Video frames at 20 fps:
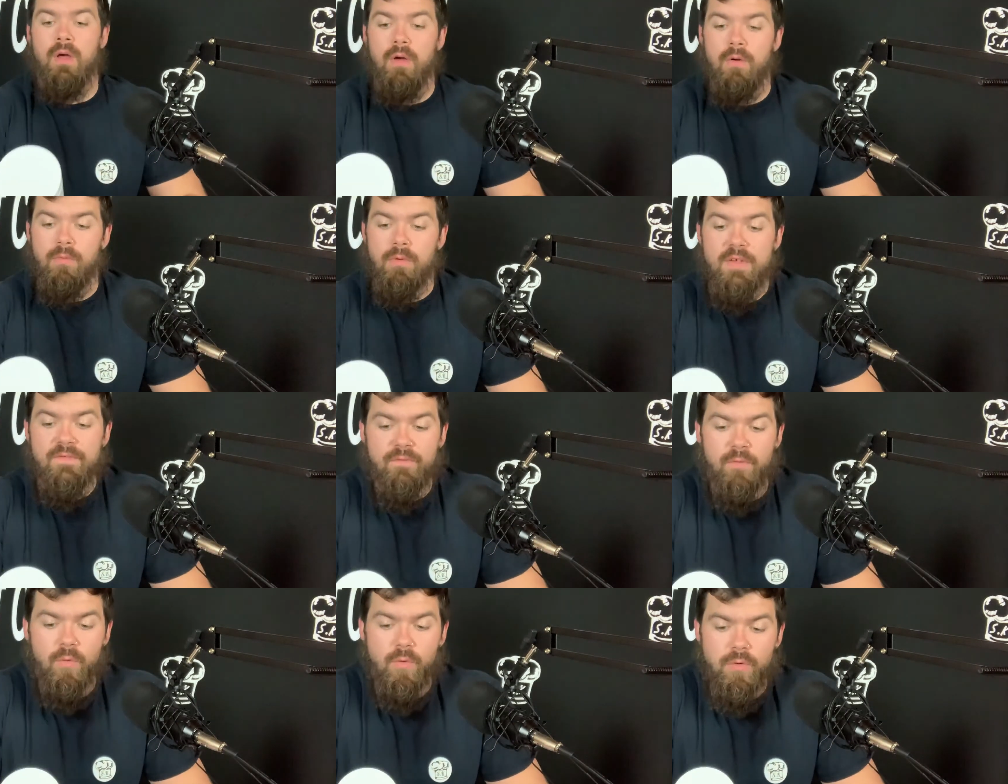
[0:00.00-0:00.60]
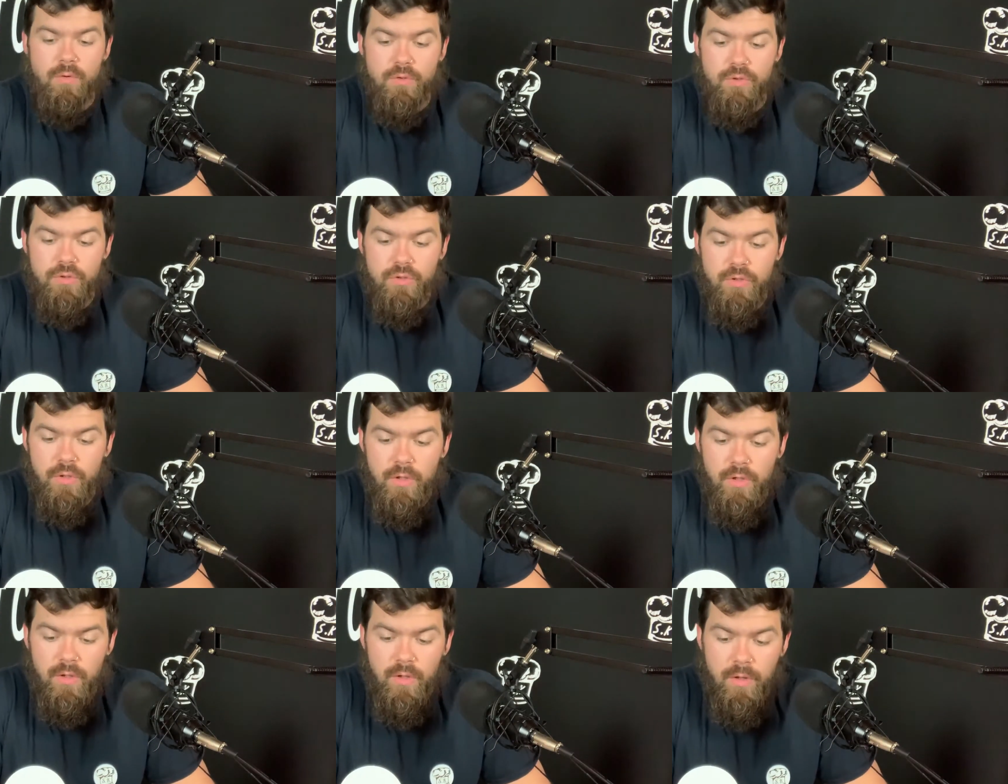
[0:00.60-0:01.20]

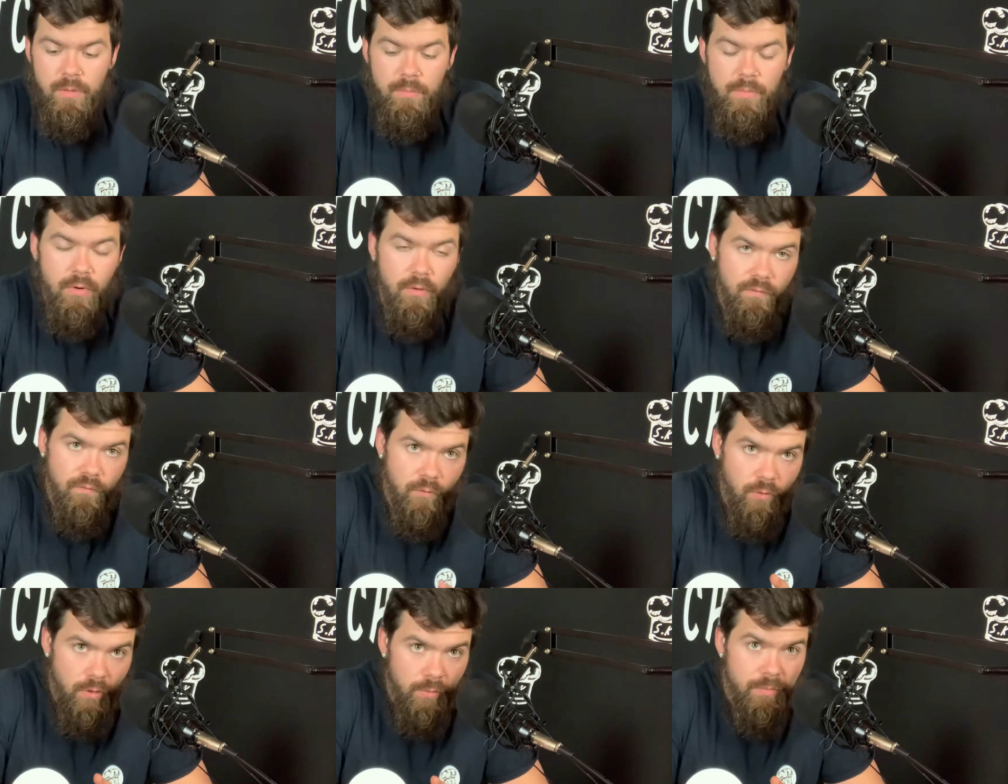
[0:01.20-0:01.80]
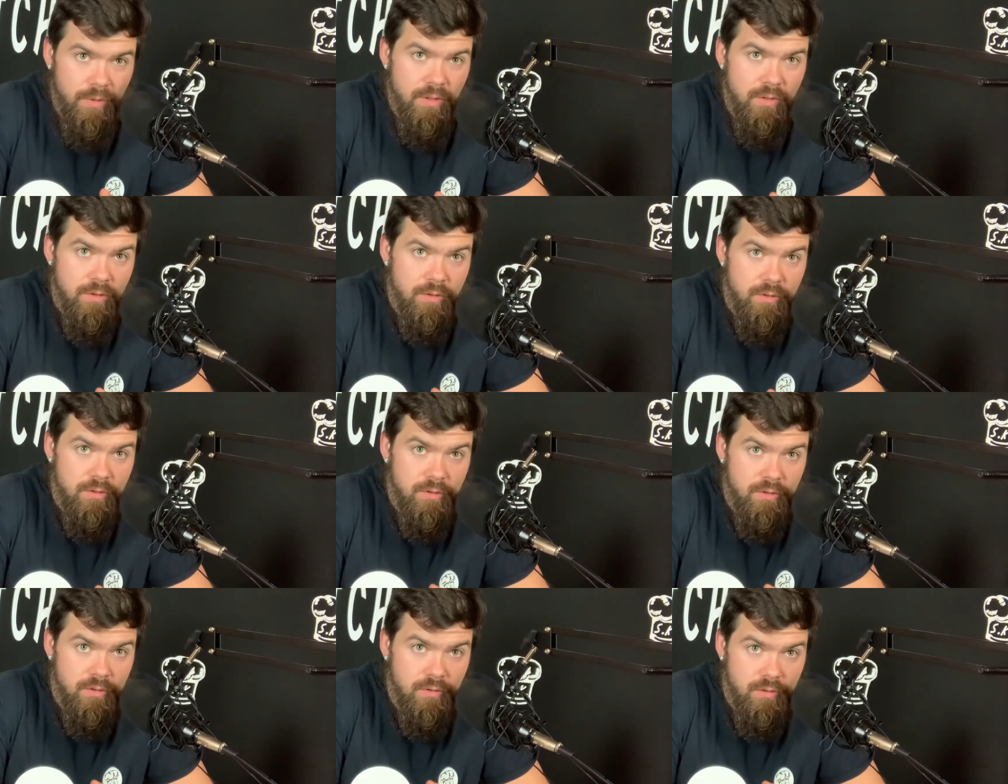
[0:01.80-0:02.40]
Reforge
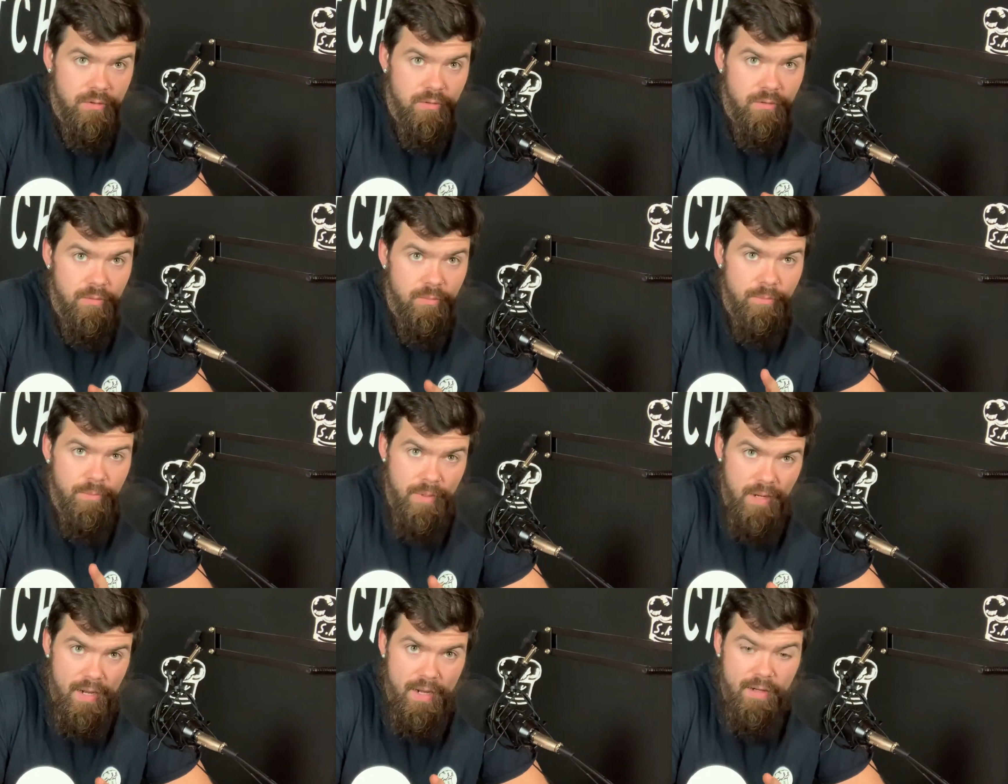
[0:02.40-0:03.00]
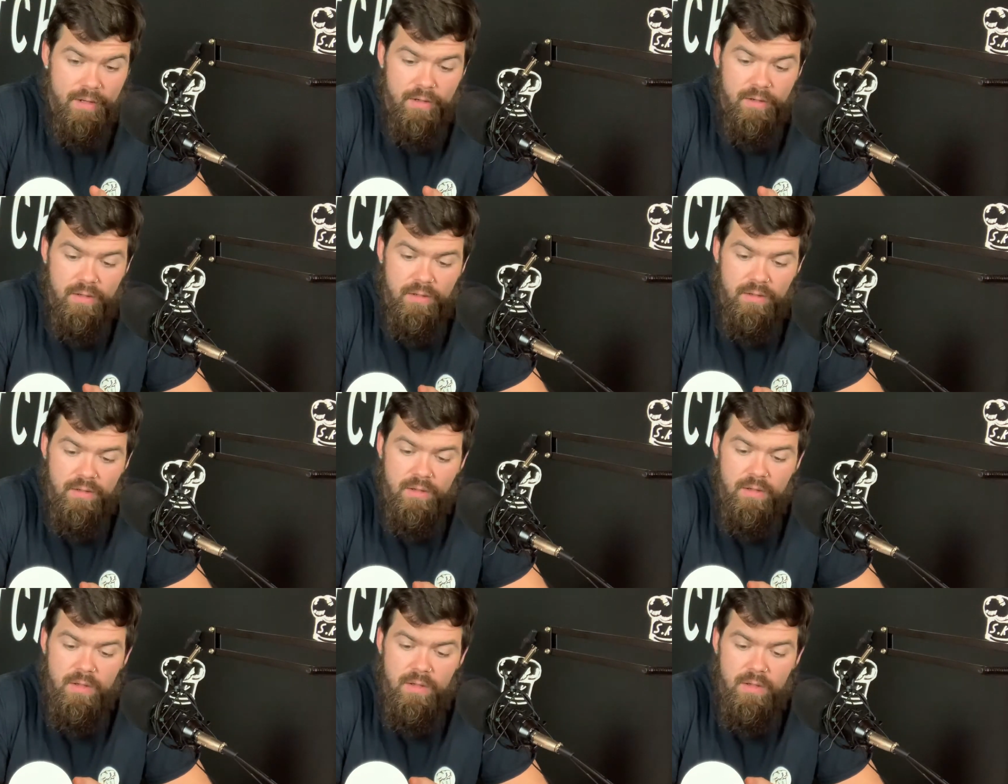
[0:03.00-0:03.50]
Performance back